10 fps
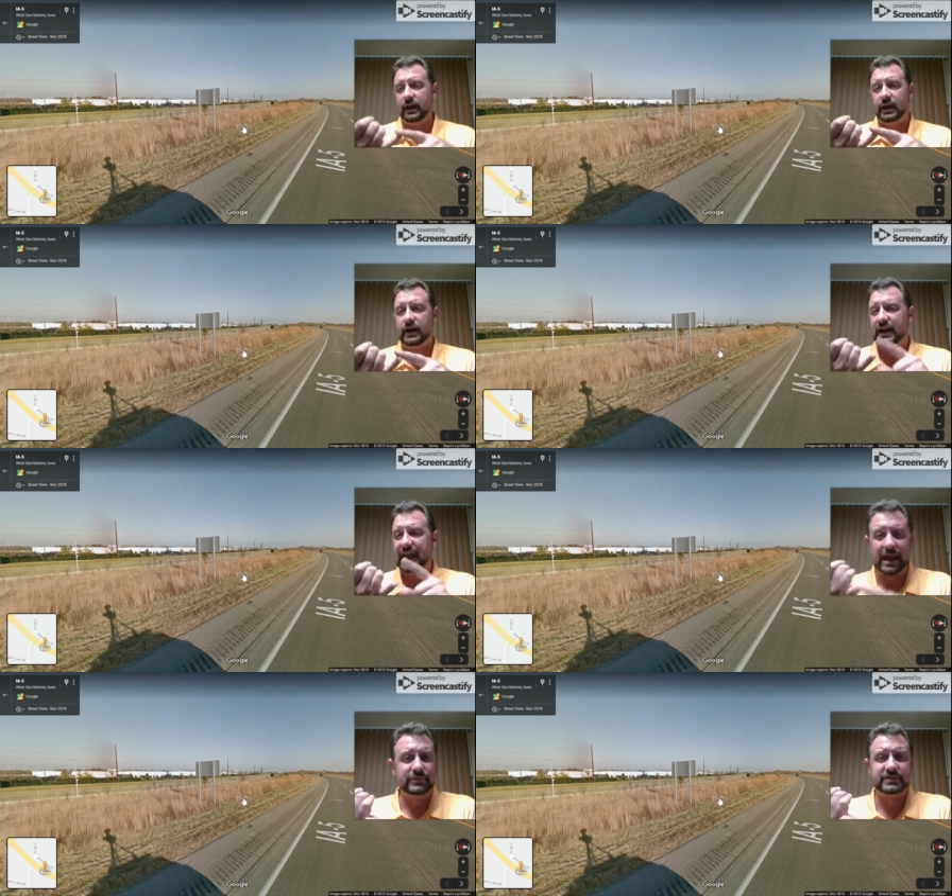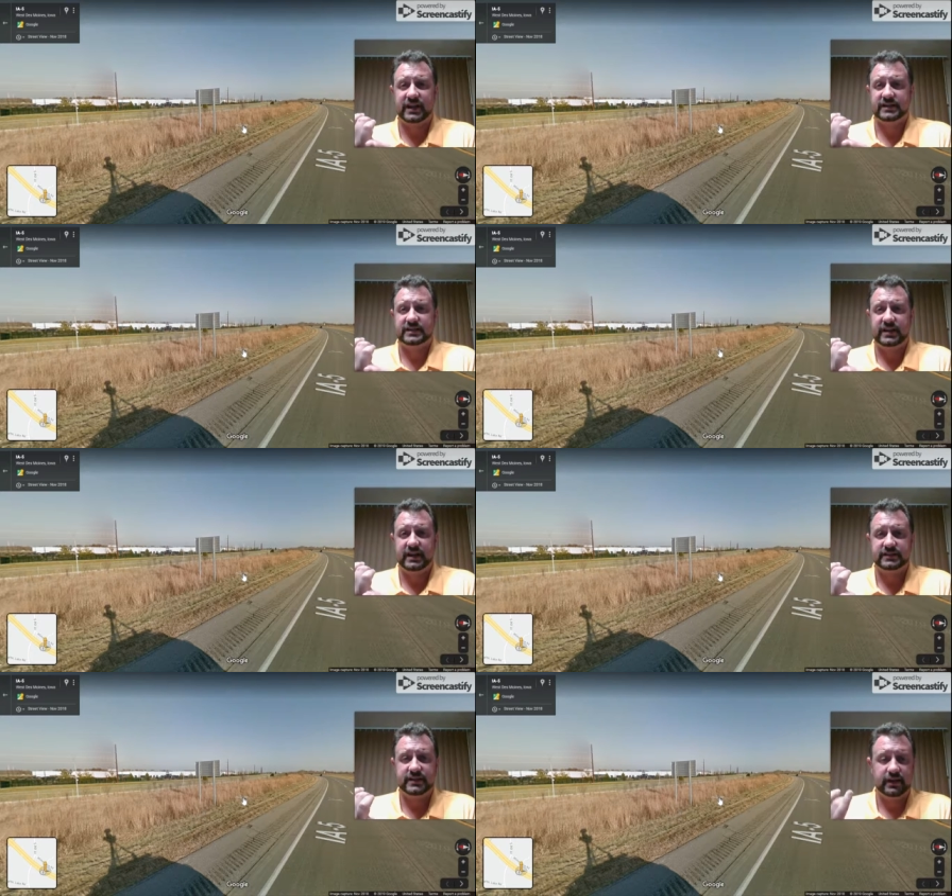Uh, Amazon has a
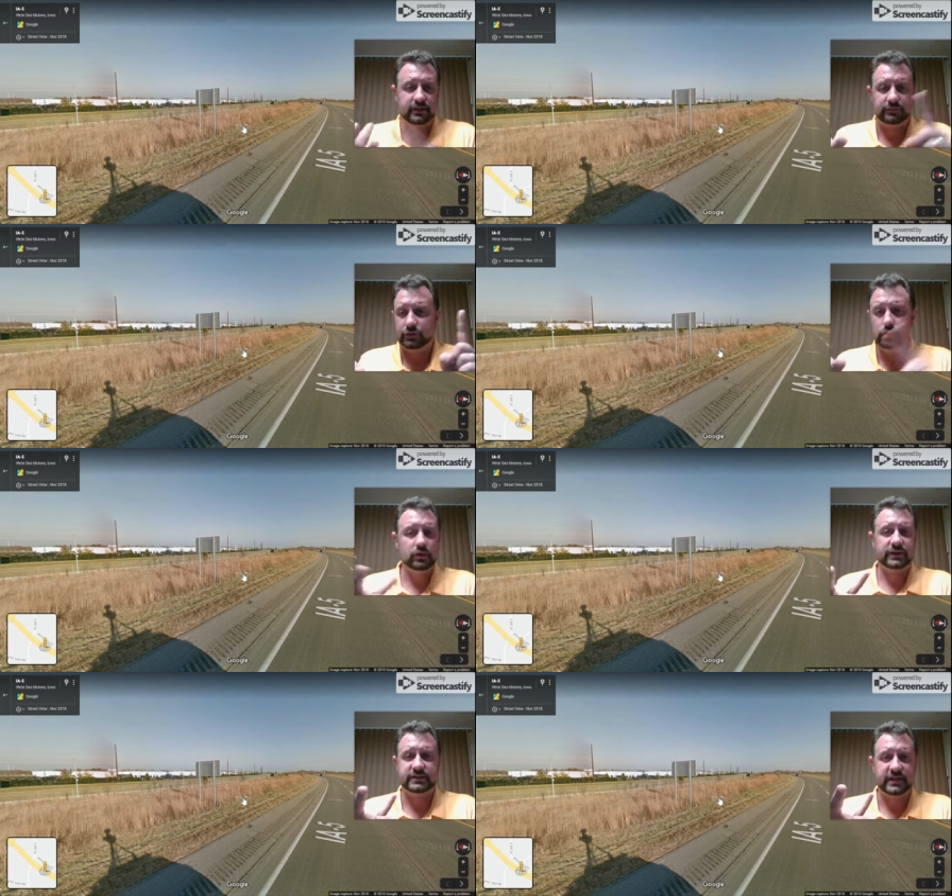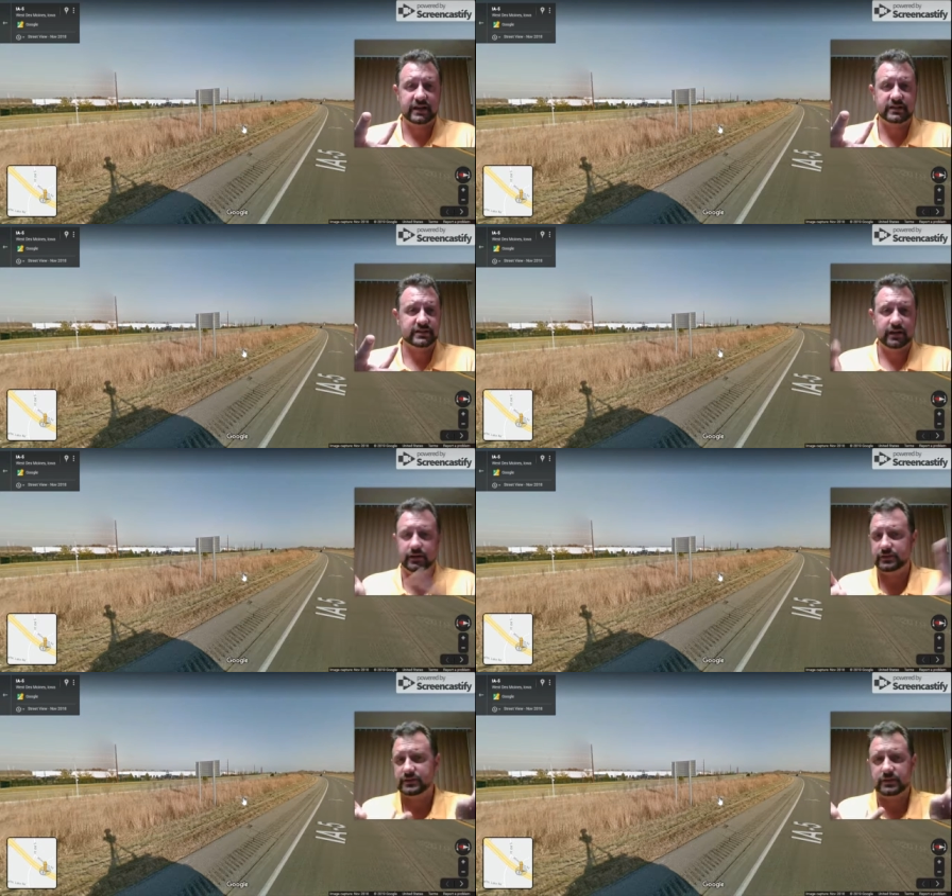data center. Google has data
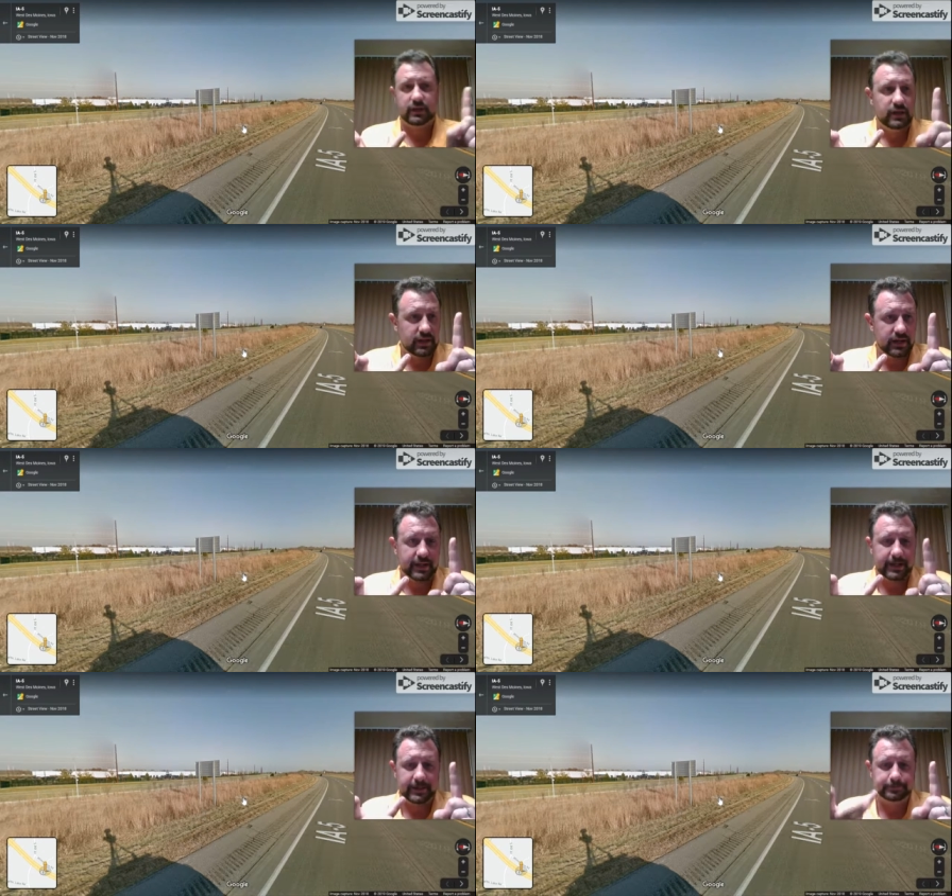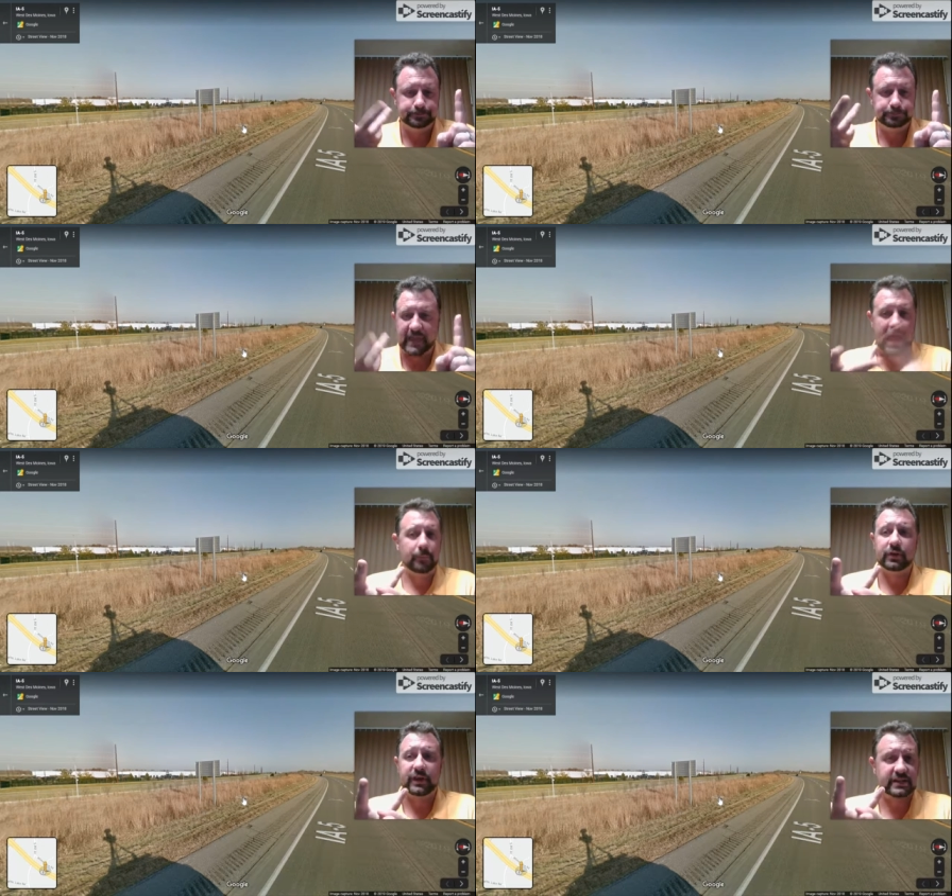centers. Um,
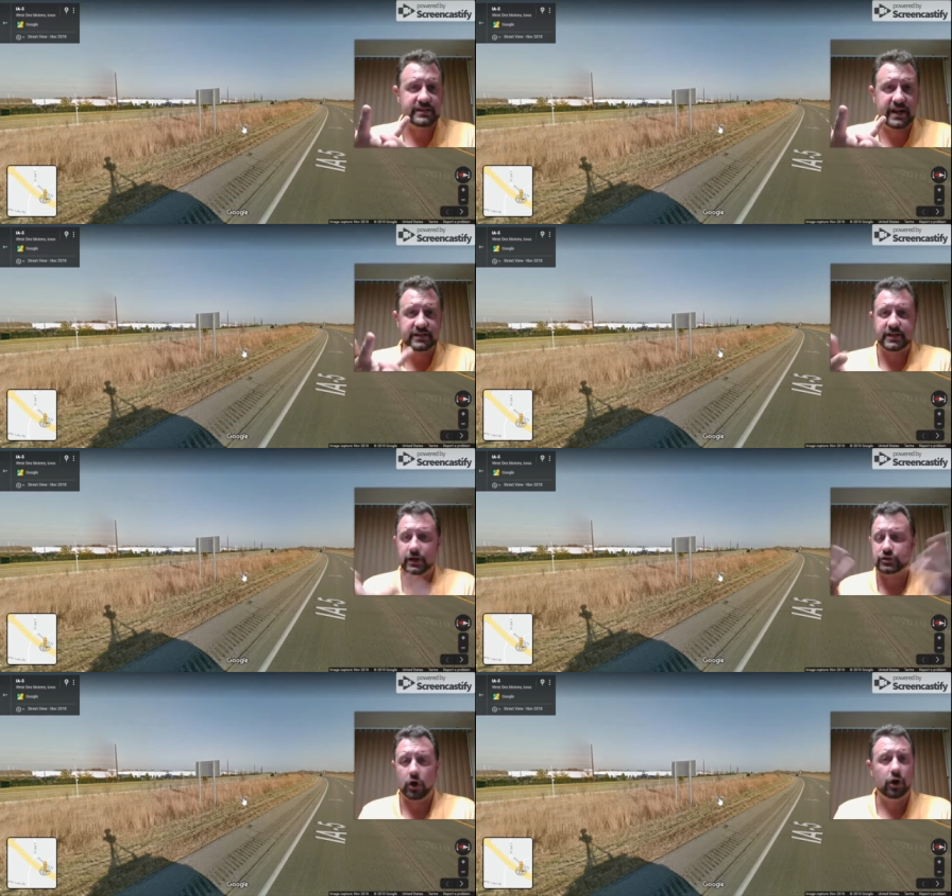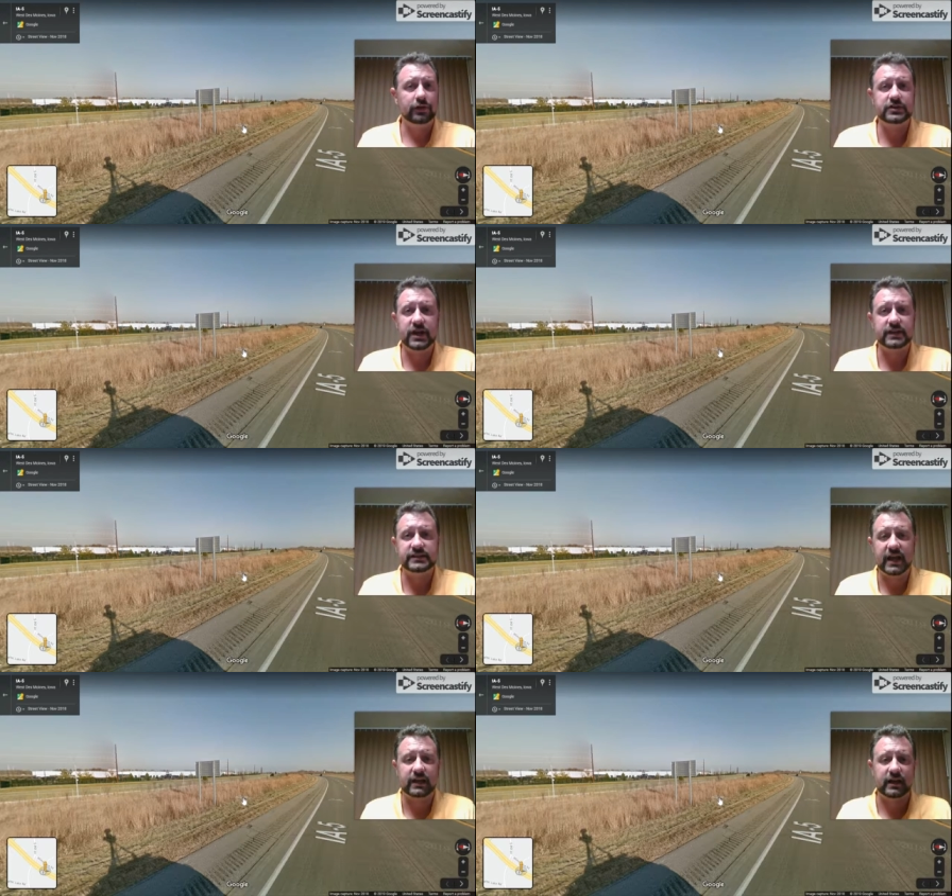Apple has data centers. All the giant
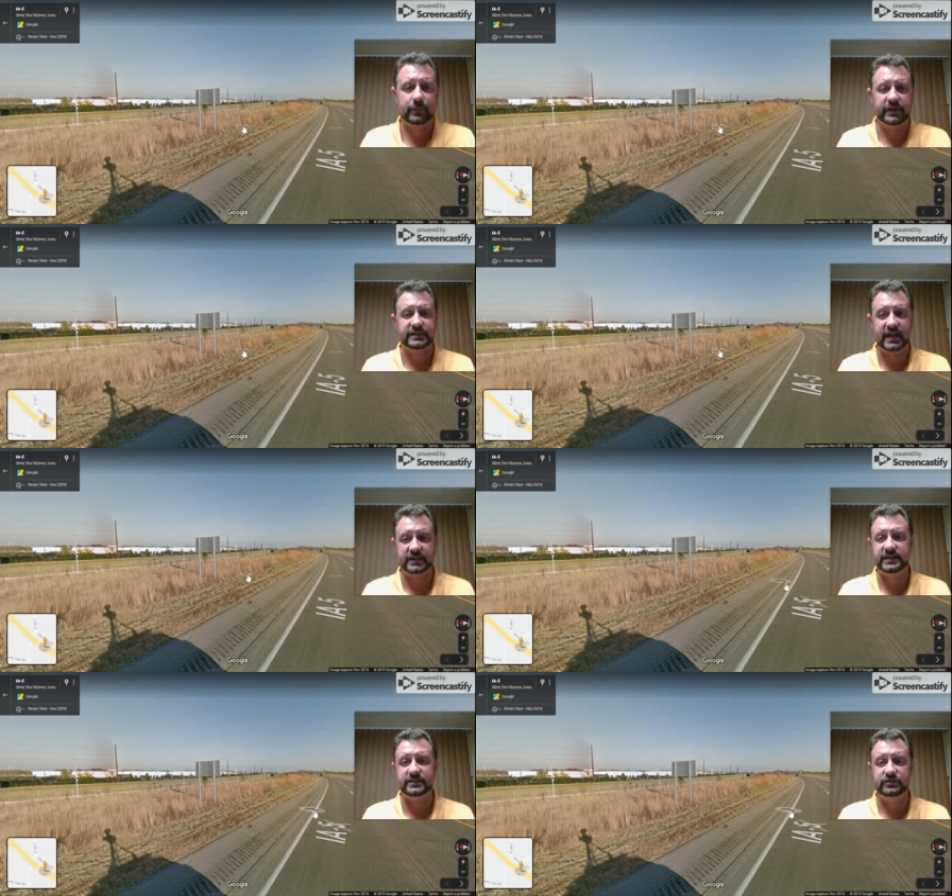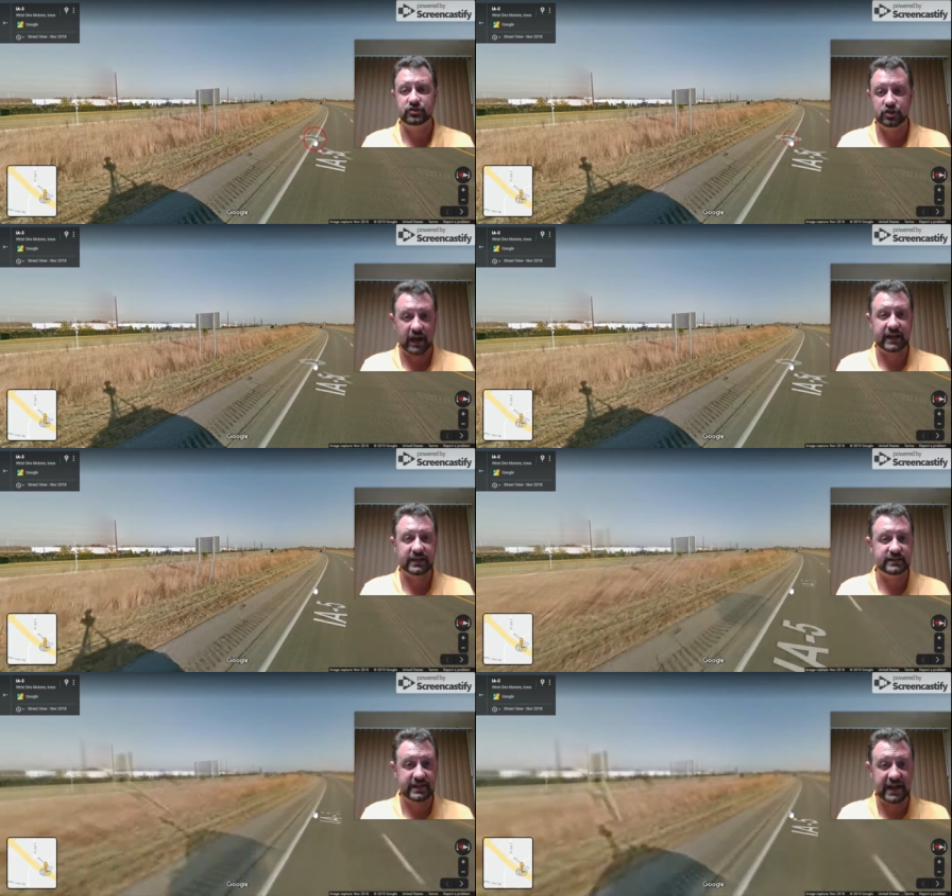tech companies has these
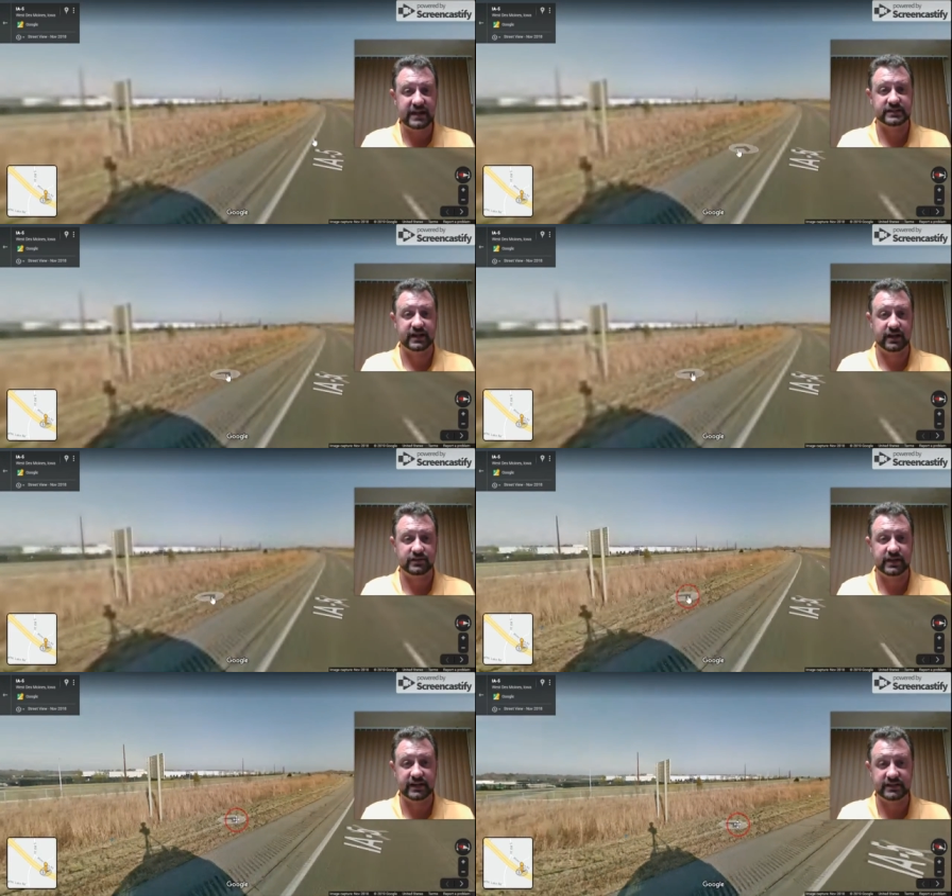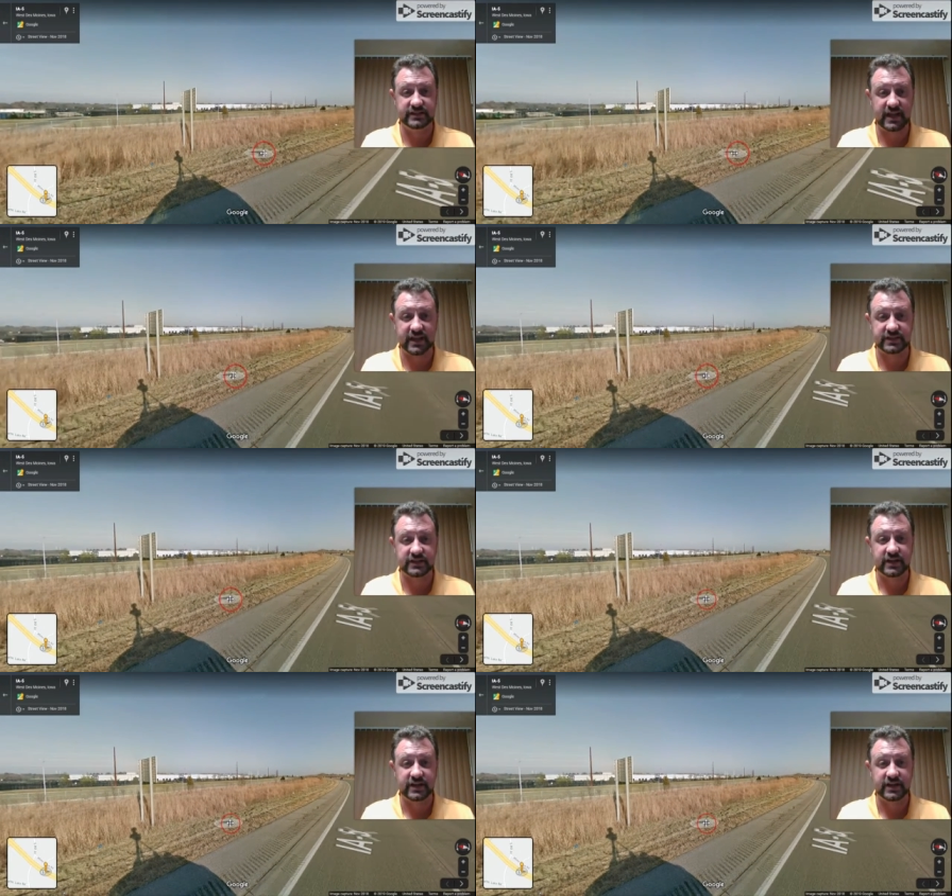giant data centers that exist.